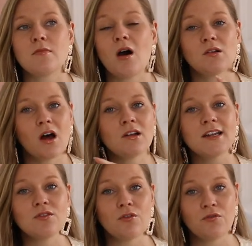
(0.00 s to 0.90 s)
I'll
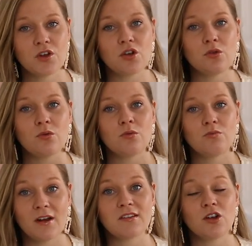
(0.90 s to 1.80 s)
leave a few
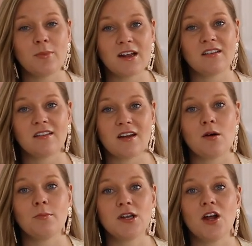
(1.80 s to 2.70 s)
rescue places
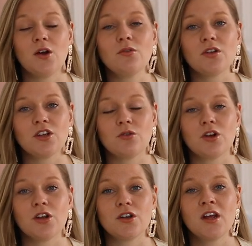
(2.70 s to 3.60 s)
down below that you
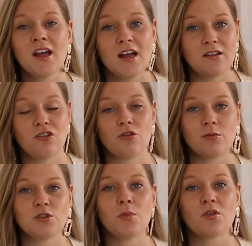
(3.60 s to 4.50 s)
can, in the
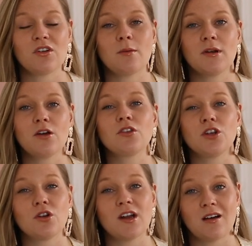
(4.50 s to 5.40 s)
description box down below, that
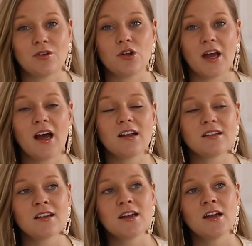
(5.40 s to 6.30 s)
you can have a look at.